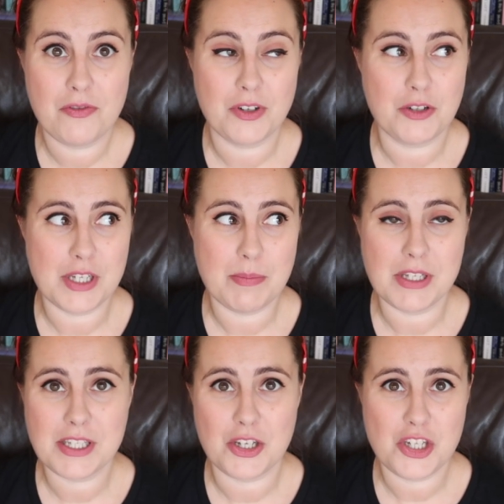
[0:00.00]
for
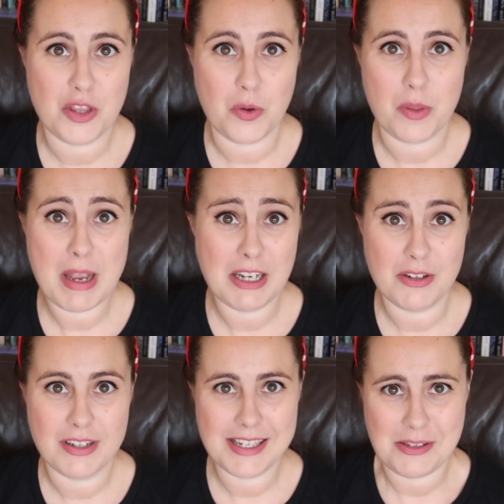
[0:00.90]
Christmas because she thought the men
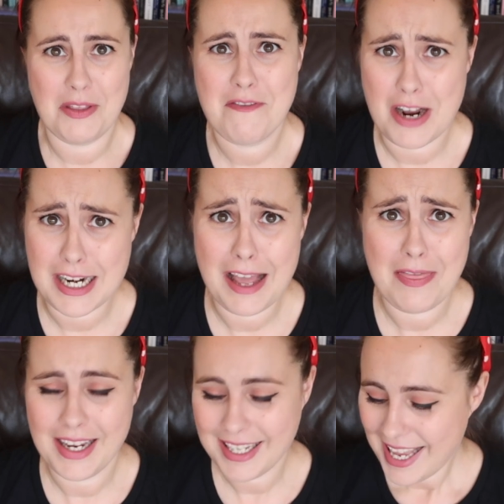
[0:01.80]
looked nice,
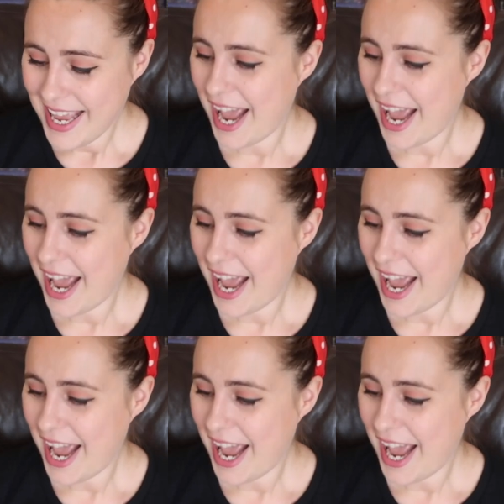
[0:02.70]
I think.